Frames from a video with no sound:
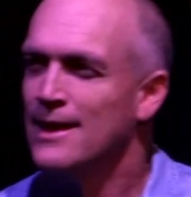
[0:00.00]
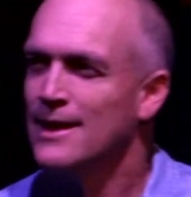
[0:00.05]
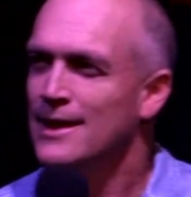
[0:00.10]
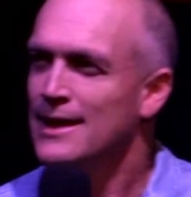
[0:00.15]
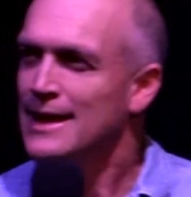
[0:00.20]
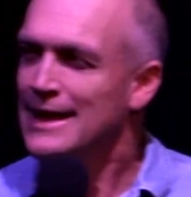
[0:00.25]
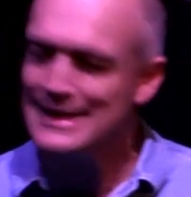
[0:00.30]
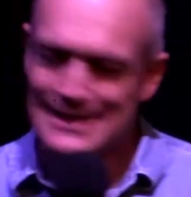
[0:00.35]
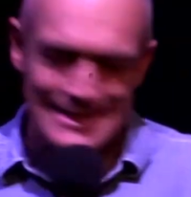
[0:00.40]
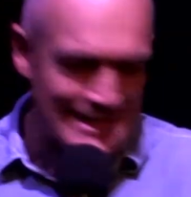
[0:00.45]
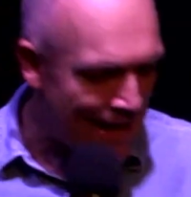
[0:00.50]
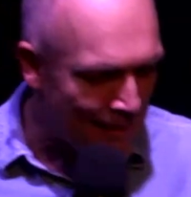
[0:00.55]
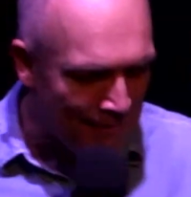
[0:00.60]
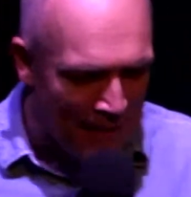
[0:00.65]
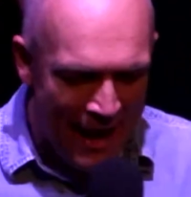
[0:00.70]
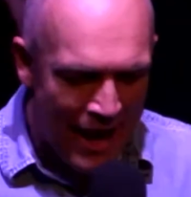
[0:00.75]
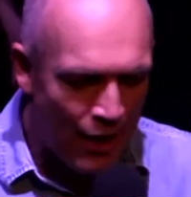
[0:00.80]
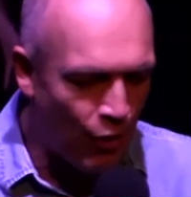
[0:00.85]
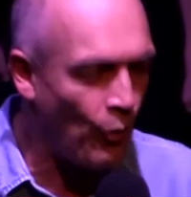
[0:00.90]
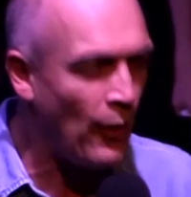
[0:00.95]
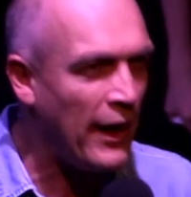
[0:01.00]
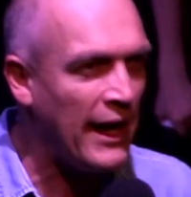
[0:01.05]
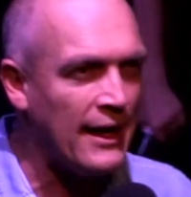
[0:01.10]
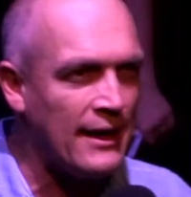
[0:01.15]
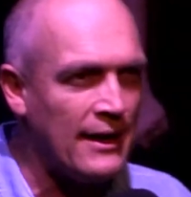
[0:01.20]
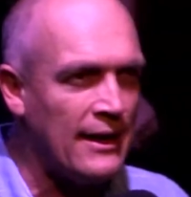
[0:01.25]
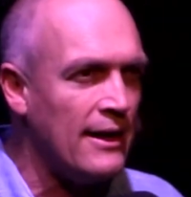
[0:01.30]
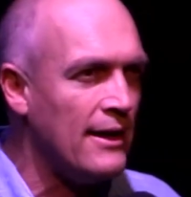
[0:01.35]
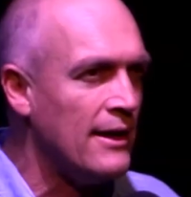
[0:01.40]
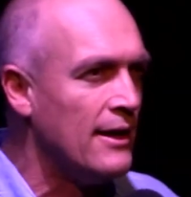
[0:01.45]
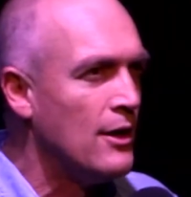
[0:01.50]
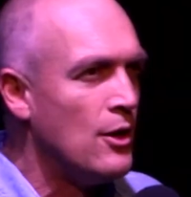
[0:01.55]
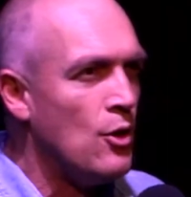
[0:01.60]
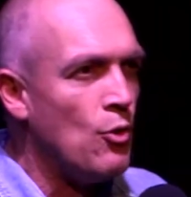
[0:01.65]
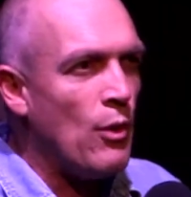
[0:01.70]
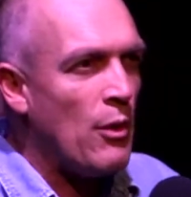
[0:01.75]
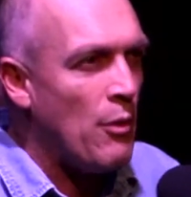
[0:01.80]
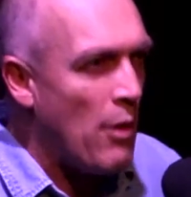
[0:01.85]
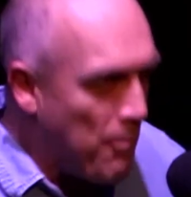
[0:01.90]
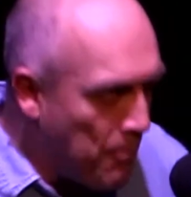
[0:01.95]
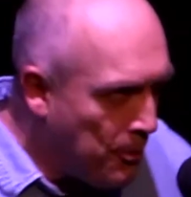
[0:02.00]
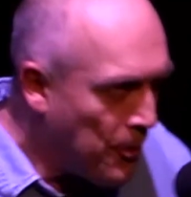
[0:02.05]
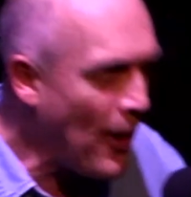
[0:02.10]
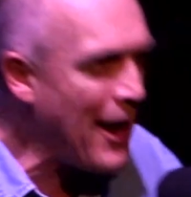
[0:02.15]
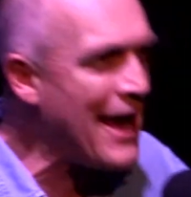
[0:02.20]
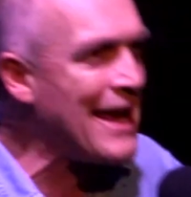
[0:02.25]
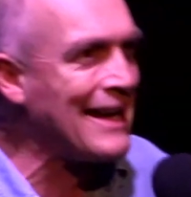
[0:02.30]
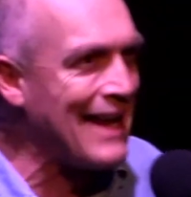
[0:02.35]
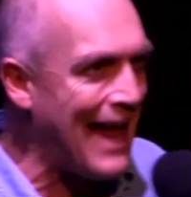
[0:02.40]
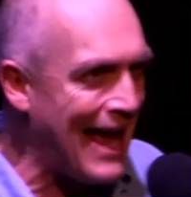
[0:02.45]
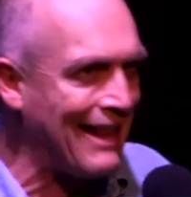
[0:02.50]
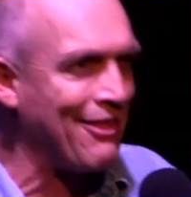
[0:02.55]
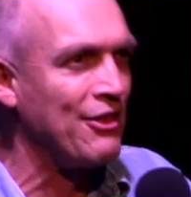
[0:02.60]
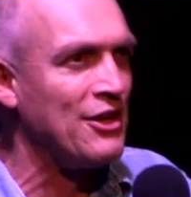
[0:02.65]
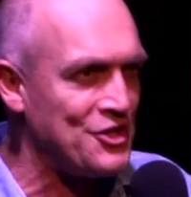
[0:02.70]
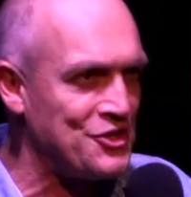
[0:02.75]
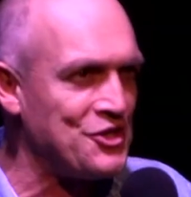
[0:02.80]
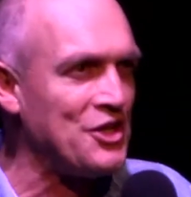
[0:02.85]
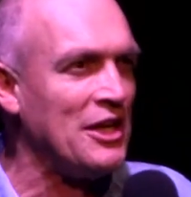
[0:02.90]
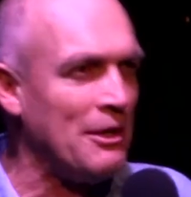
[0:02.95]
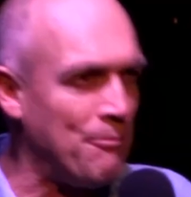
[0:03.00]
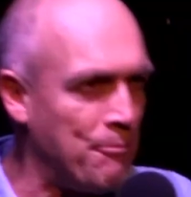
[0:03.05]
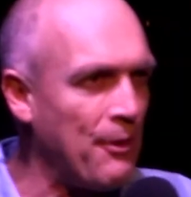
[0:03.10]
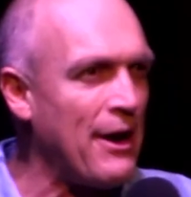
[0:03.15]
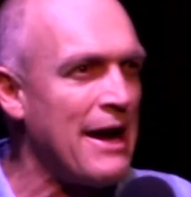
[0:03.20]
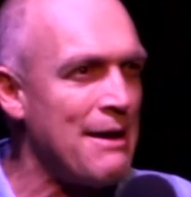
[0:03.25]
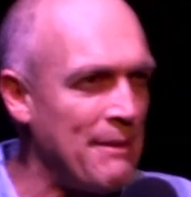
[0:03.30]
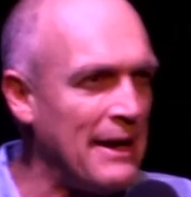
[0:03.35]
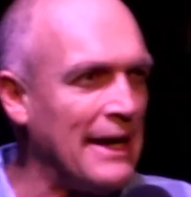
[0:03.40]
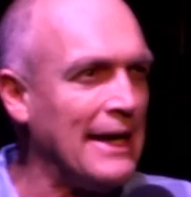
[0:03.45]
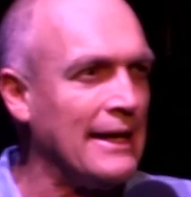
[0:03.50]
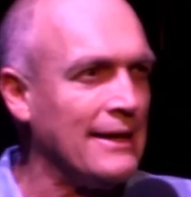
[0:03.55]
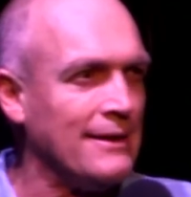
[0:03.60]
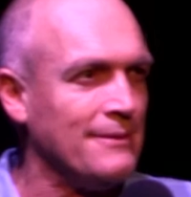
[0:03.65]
And somehow when we were praying like this in a prayer meeting,